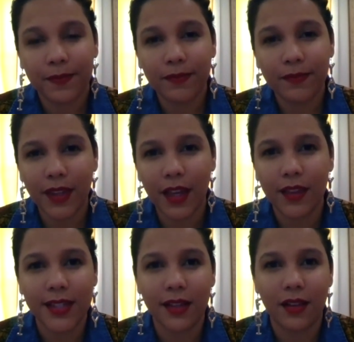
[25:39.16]
And
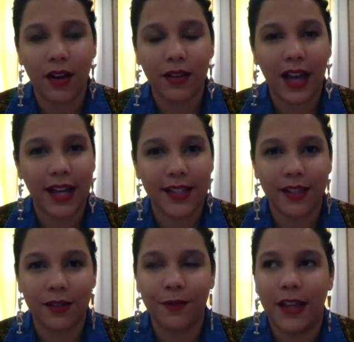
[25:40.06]
it's along lines
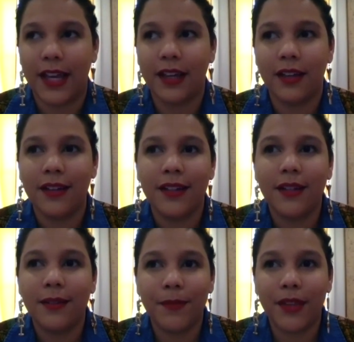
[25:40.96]
of like
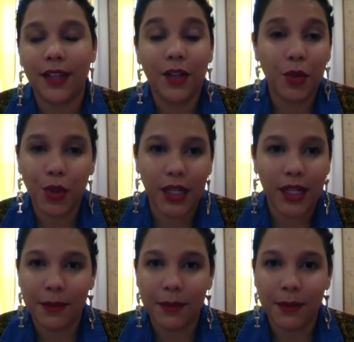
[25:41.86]
negotiating.